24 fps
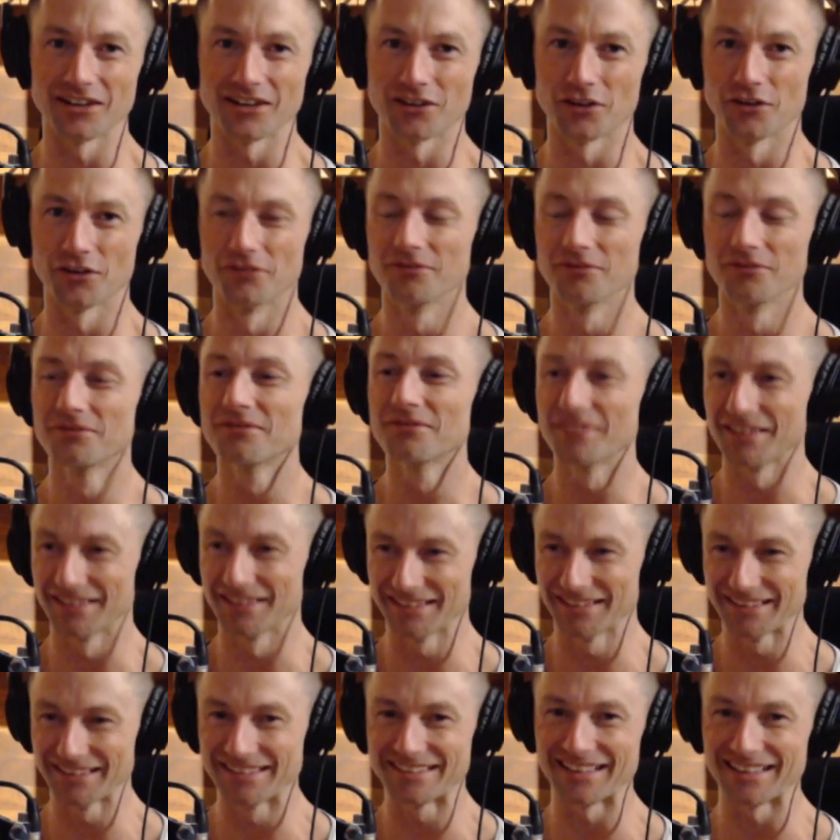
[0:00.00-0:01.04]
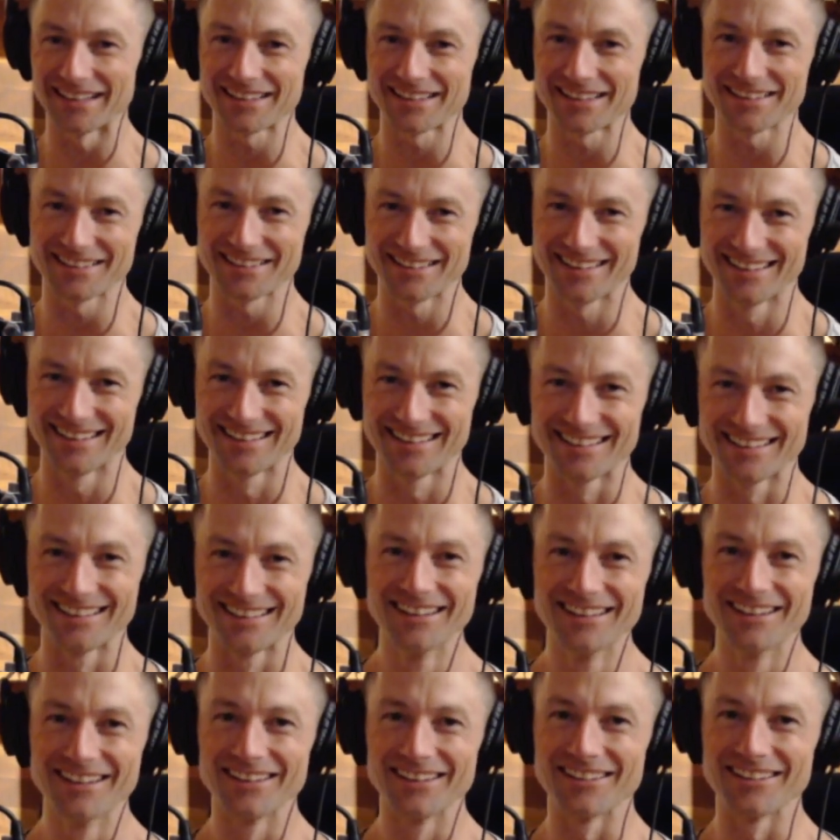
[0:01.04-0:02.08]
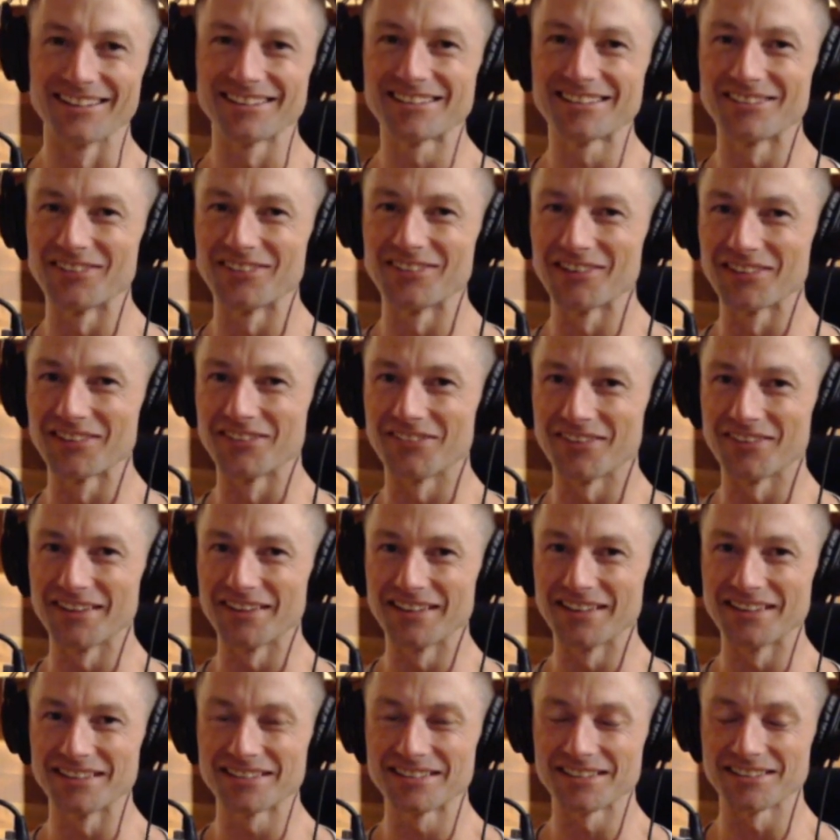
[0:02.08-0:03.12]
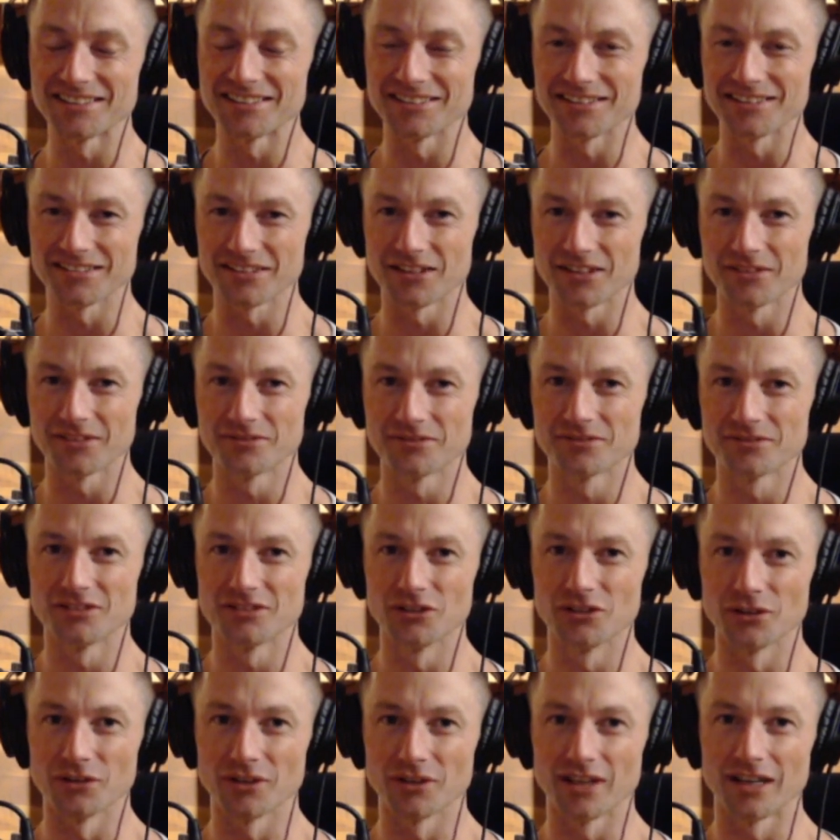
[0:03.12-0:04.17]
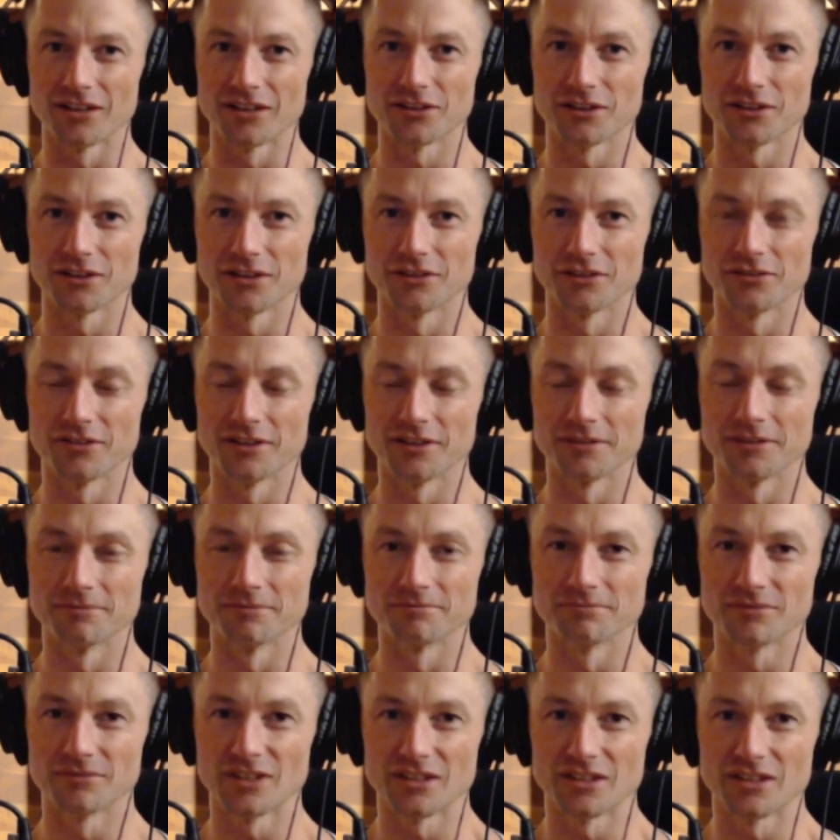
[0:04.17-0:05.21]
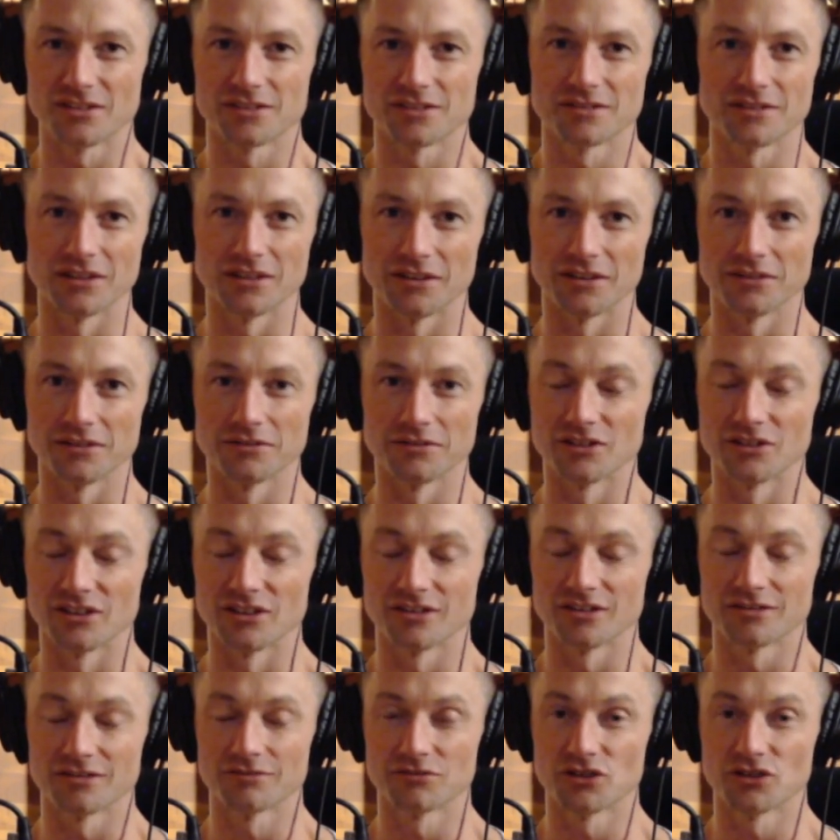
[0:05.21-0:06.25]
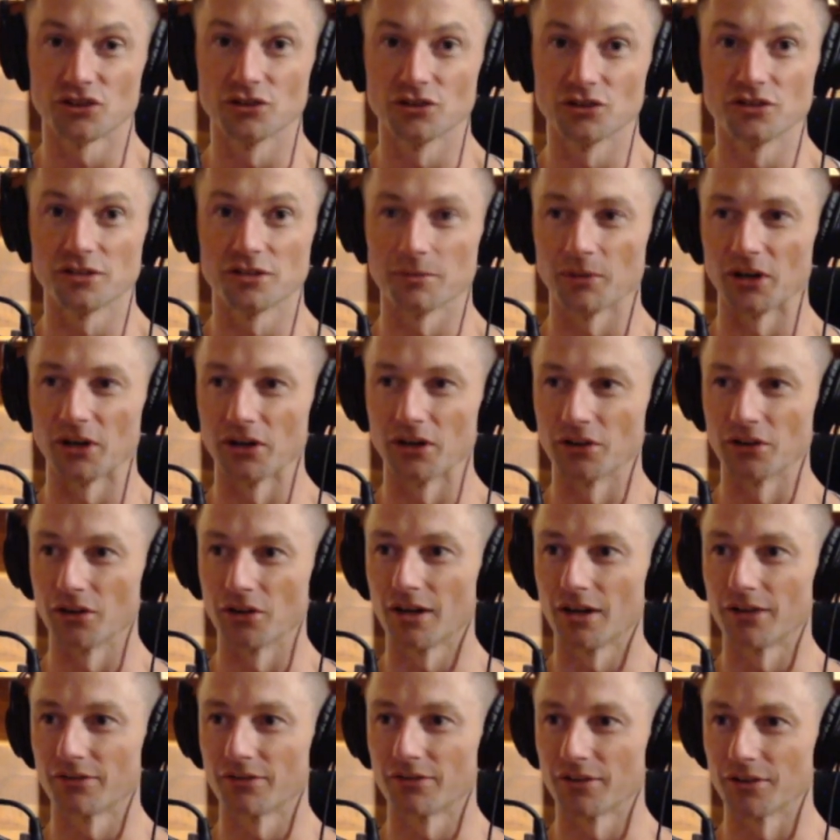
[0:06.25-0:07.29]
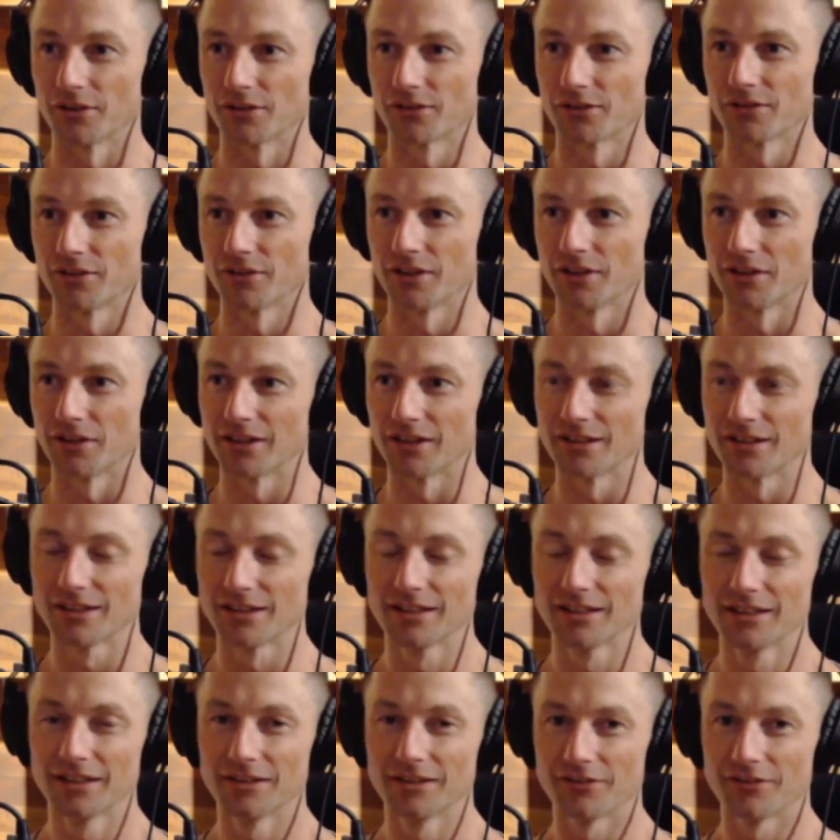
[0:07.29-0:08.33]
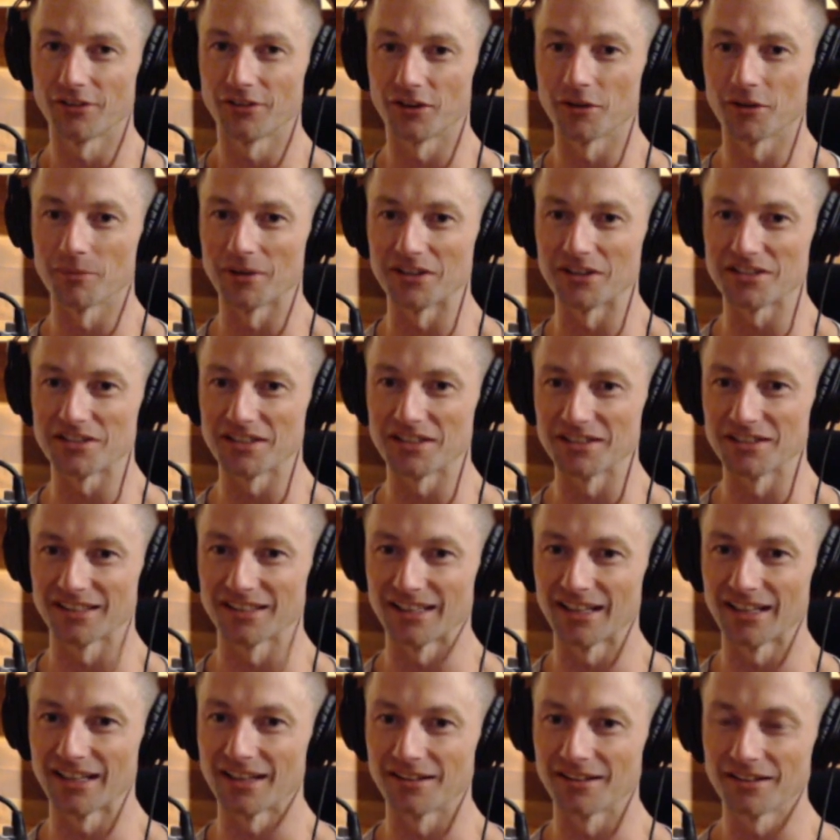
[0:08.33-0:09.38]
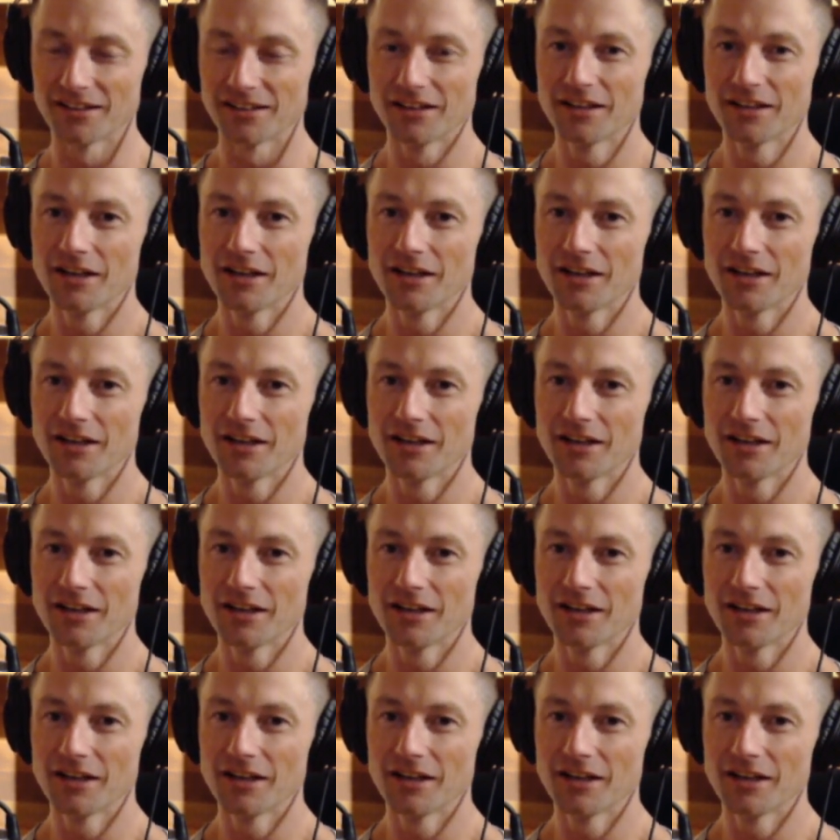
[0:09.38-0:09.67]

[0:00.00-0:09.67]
skateboard, I left school at 13, Lots of older friends, and just loved all that kind of, just choosing my own life. I was very, very much into that.